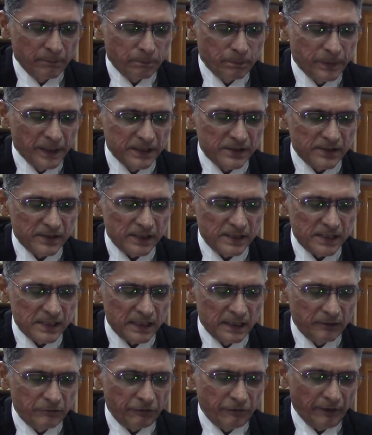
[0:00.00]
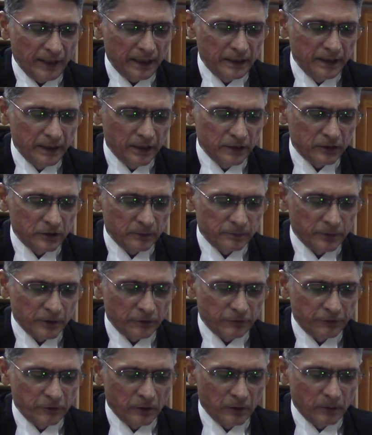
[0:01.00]
Persistent failure to
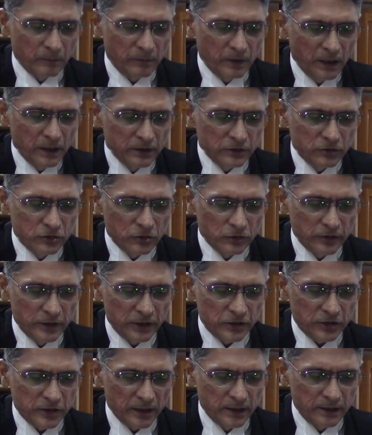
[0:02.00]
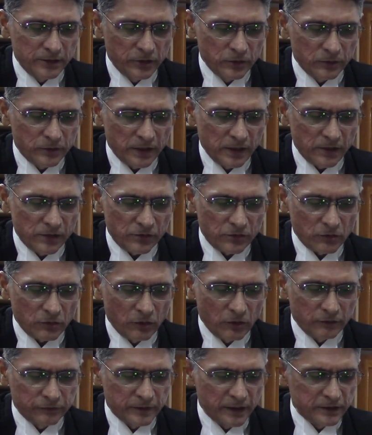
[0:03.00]
perform judicial duties
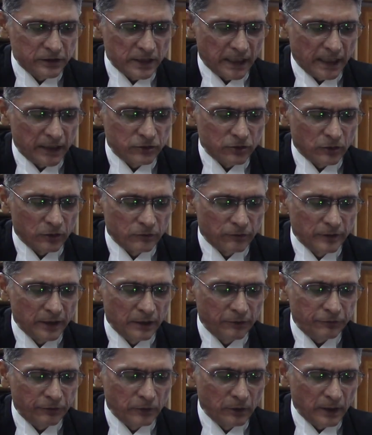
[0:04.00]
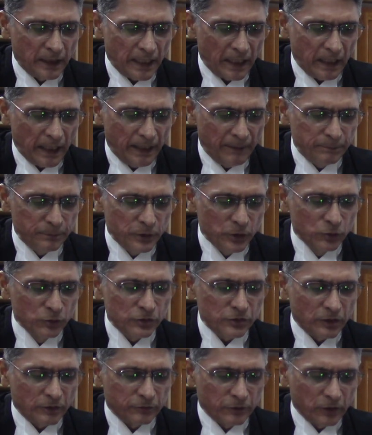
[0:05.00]
of the judge or willful
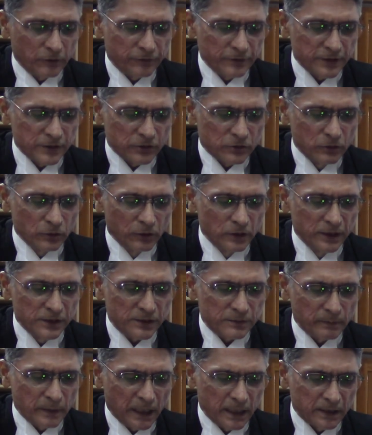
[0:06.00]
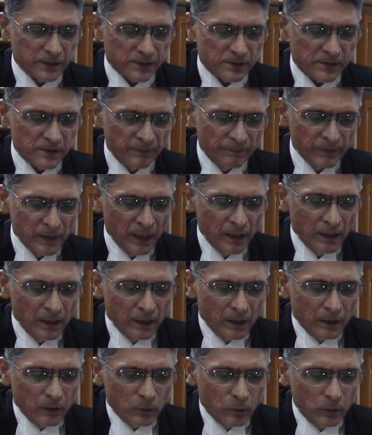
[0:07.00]
abuse of office, dolus malus,
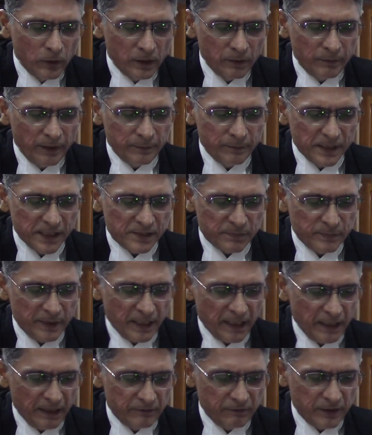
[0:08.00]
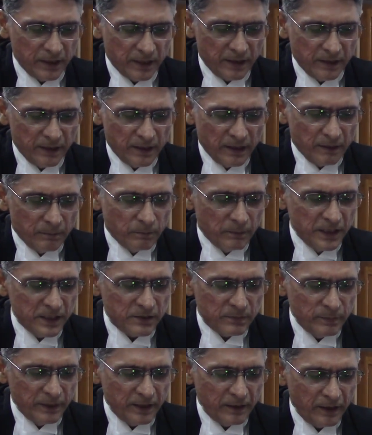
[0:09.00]
will be misbehavior.
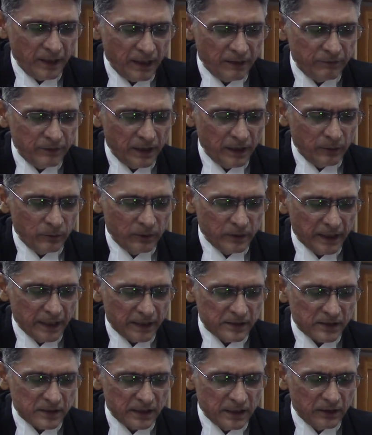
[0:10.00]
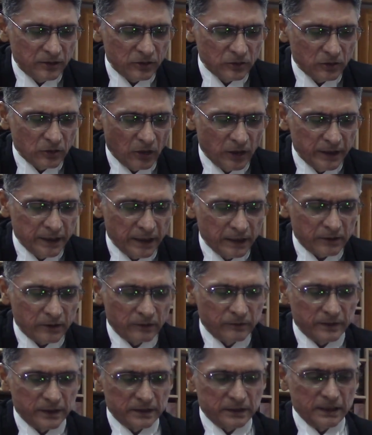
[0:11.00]
Misbehavior would extend to conduct
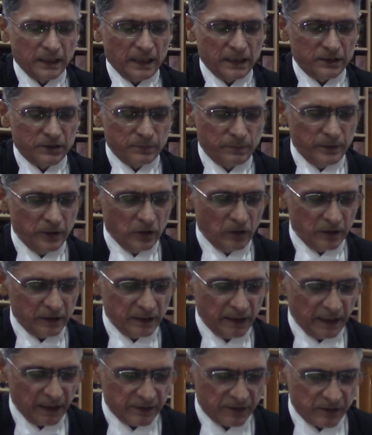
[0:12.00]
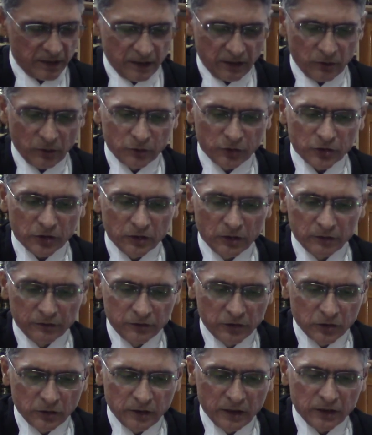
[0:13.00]
of the judge beyond the execution of
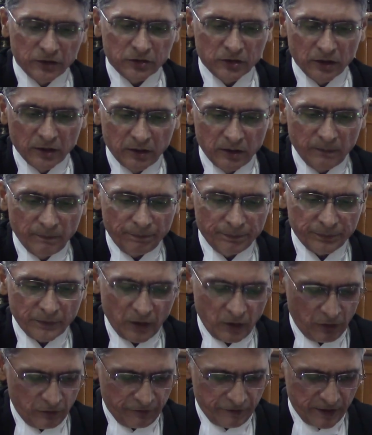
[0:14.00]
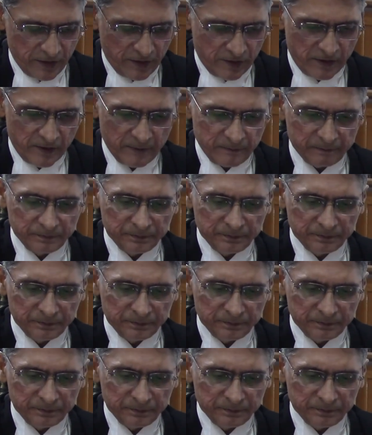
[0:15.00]
judicial office.